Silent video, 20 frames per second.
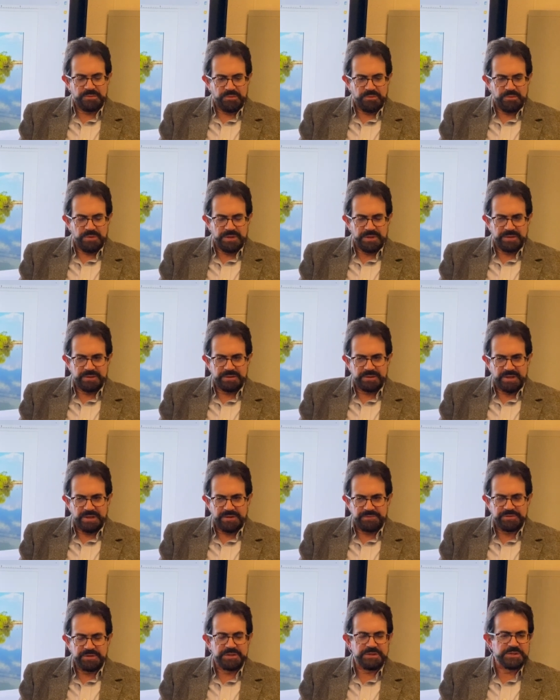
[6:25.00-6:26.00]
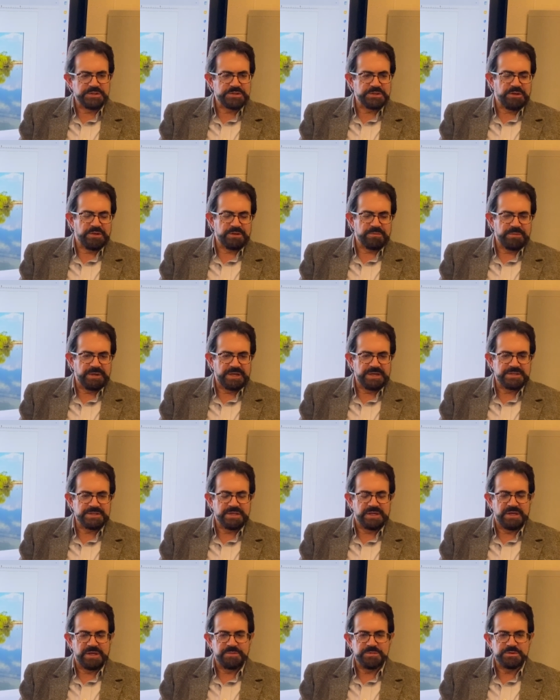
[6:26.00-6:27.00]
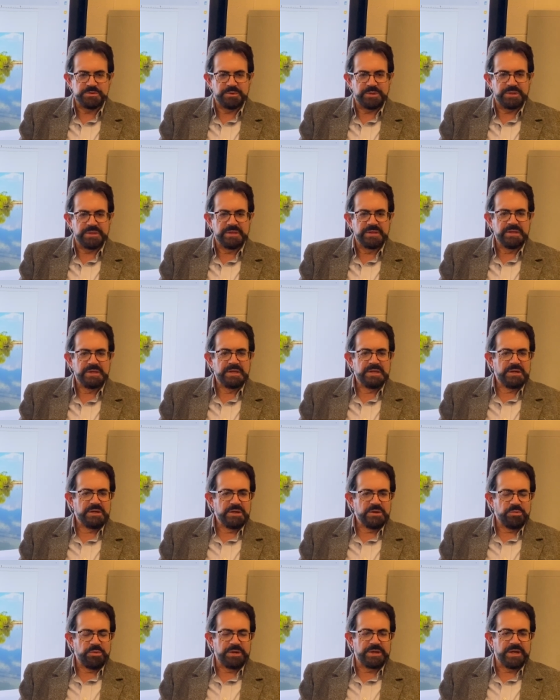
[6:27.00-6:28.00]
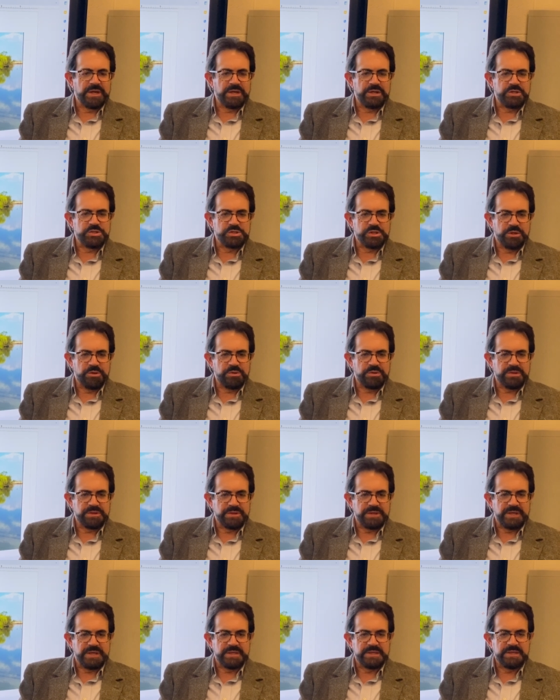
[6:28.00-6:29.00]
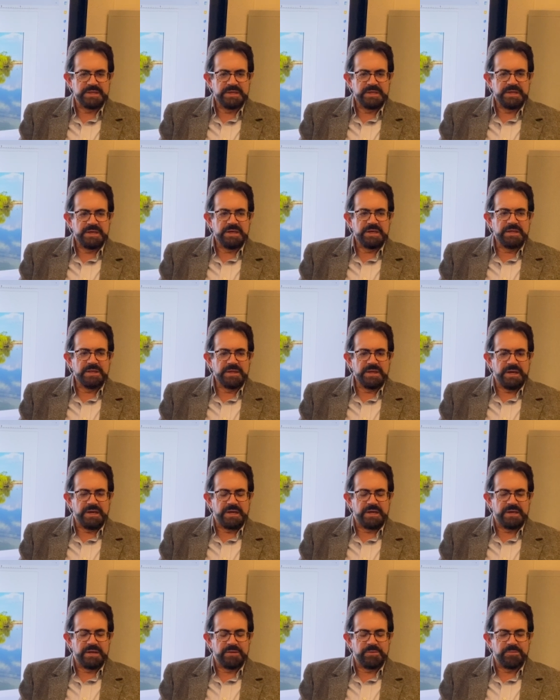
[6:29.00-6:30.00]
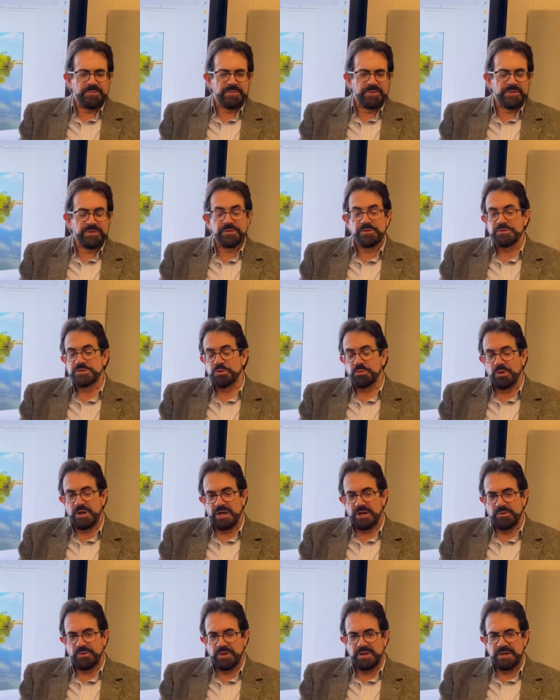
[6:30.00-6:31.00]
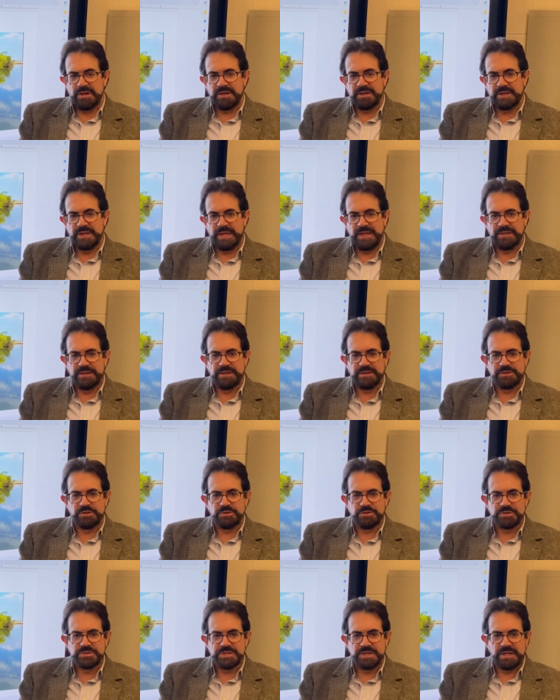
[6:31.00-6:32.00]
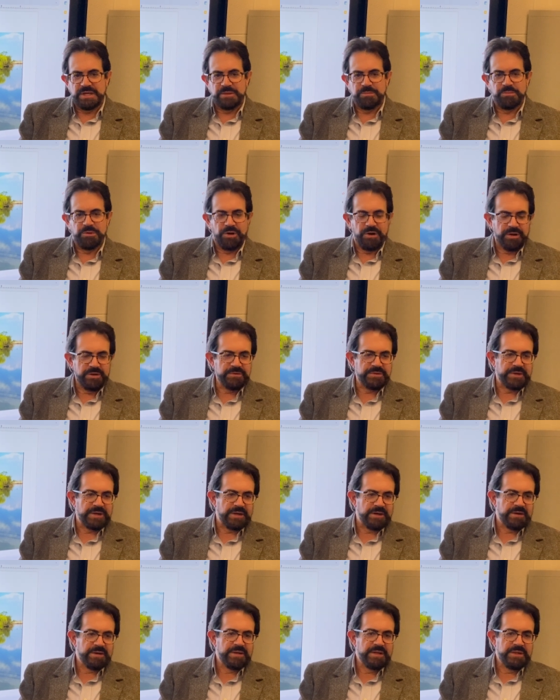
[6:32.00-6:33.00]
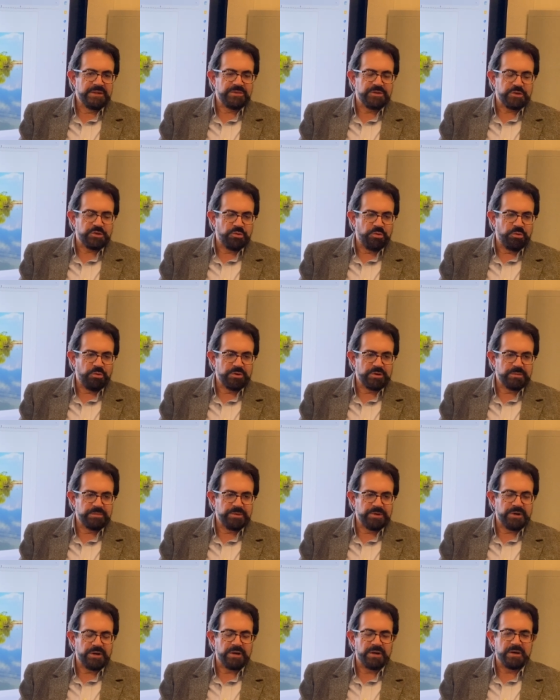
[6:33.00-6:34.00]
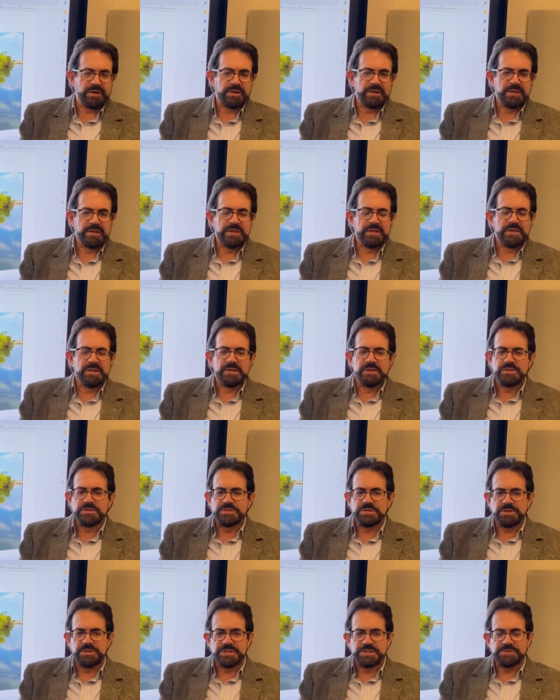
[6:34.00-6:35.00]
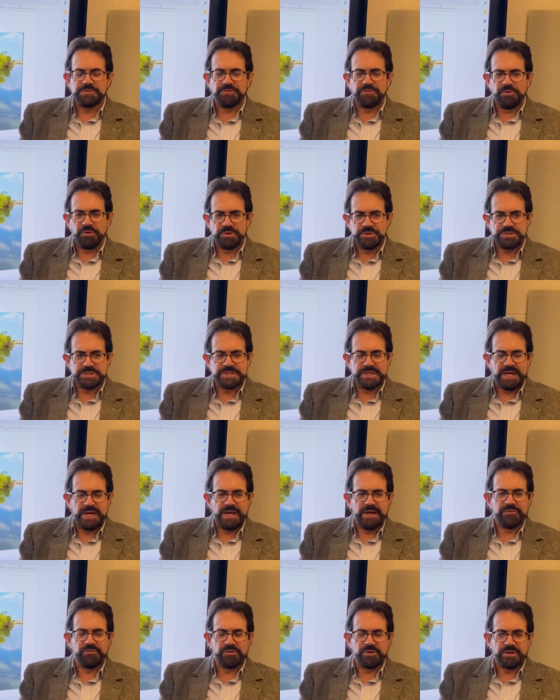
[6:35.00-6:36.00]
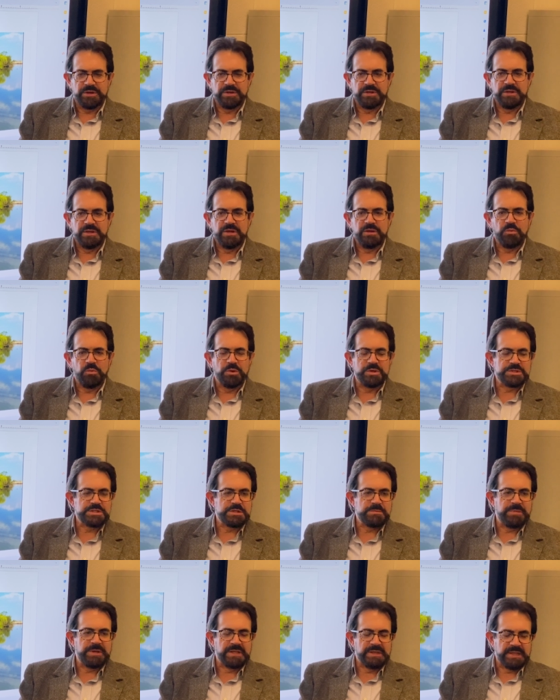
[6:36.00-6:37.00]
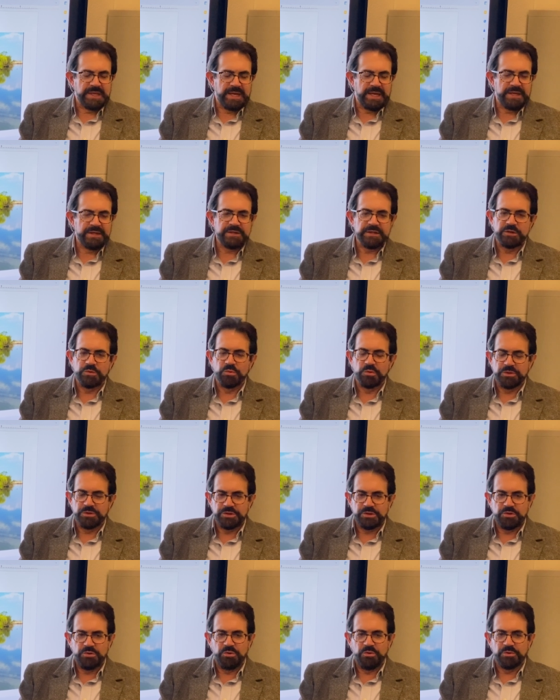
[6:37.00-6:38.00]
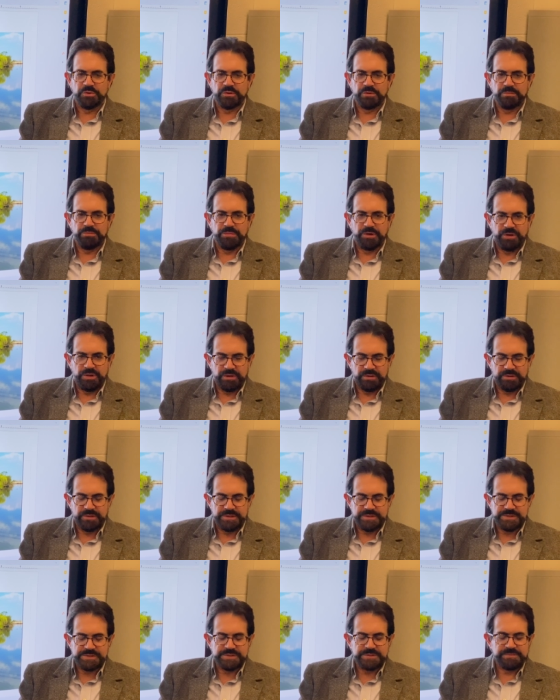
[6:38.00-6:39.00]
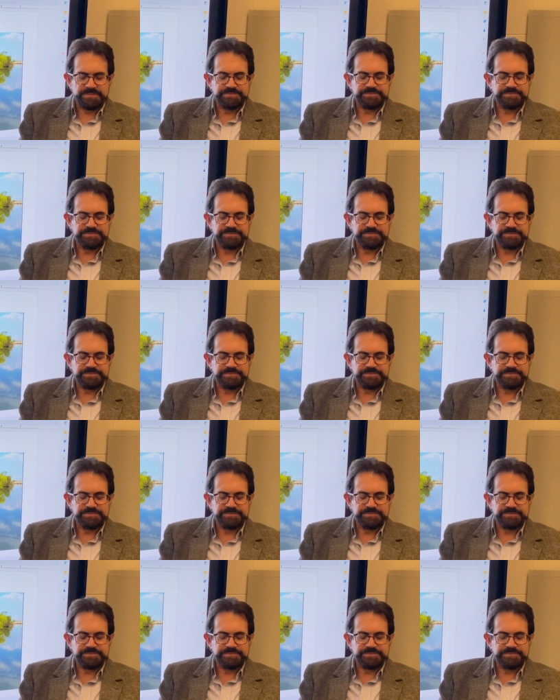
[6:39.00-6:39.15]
when I've done this talk many times, we we kind of joke that um, there's a Wawa and then there's a bar there, the corner bar. So this first tavern was to be landed where the corner bar is.